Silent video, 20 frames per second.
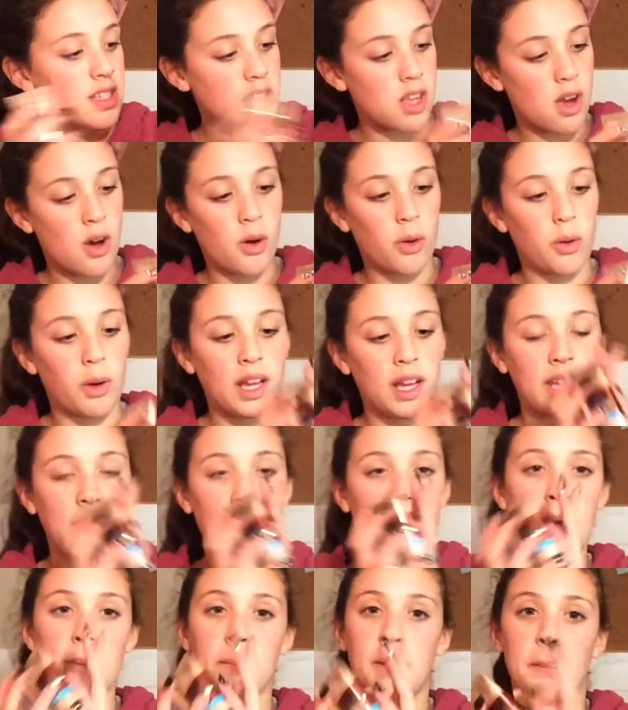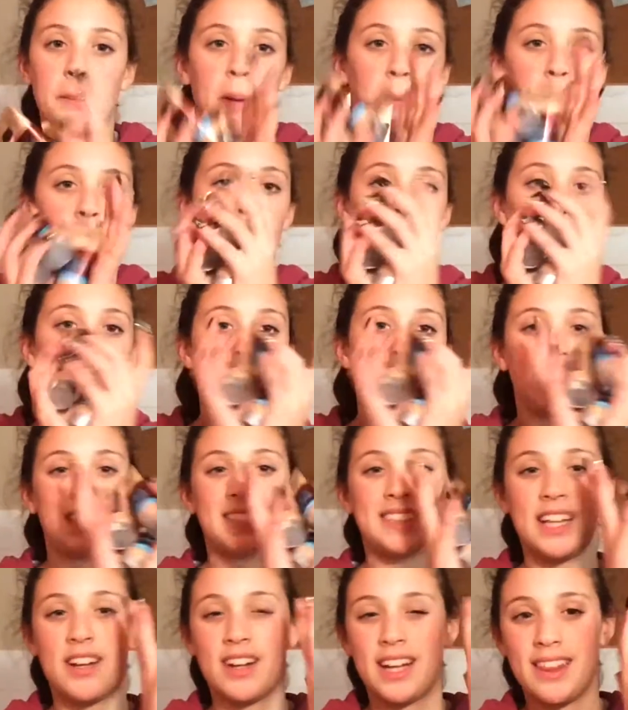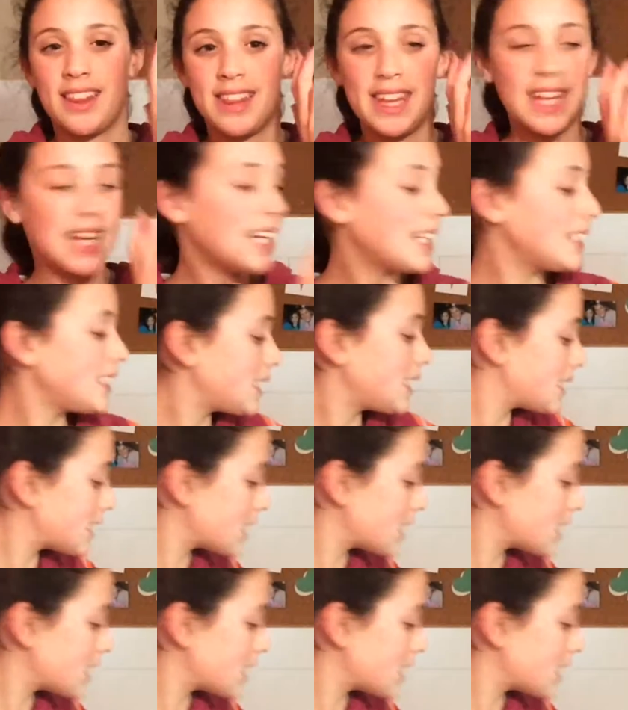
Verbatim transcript: So yeah, me and my mom will be sharing these.